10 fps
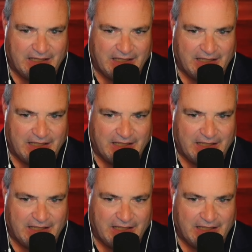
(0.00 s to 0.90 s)
a run
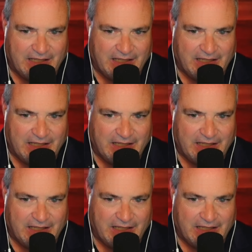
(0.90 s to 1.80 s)
off the coverage
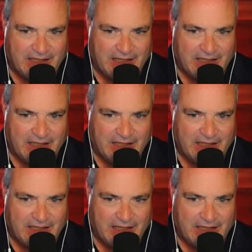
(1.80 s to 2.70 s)
guy. And he
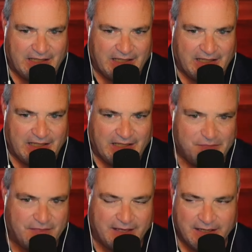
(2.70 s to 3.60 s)
hasn't always had
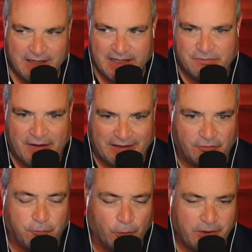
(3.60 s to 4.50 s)
that. In fact, the
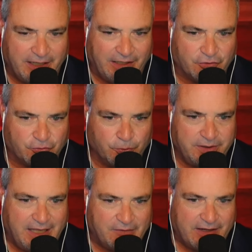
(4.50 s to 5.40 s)
49ers
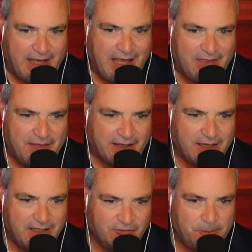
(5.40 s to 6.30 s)
really haven't had that
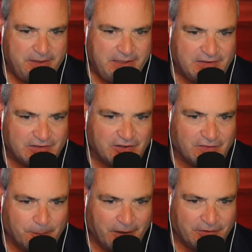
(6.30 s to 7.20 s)
kind of piece to the
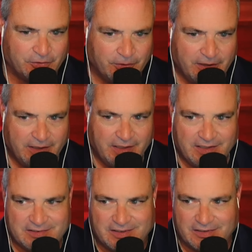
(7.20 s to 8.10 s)
puzzle
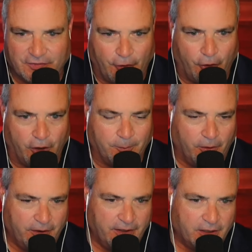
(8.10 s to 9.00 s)
since the
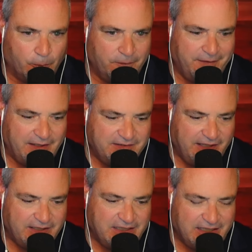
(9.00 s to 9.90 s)
Harbaugh era when they had
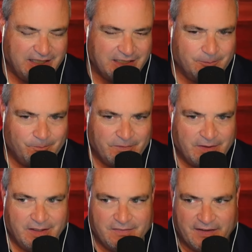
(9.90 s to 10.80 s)
Ted Ginn.
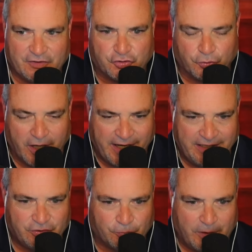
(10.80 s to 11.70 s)
They're trying
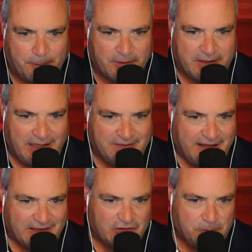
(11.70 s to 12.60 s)
to replicate
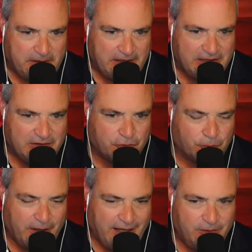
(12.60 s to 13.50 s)
that speed
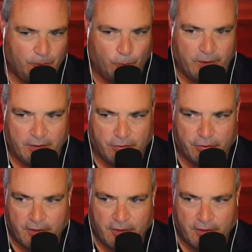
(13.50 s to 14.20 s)
threat with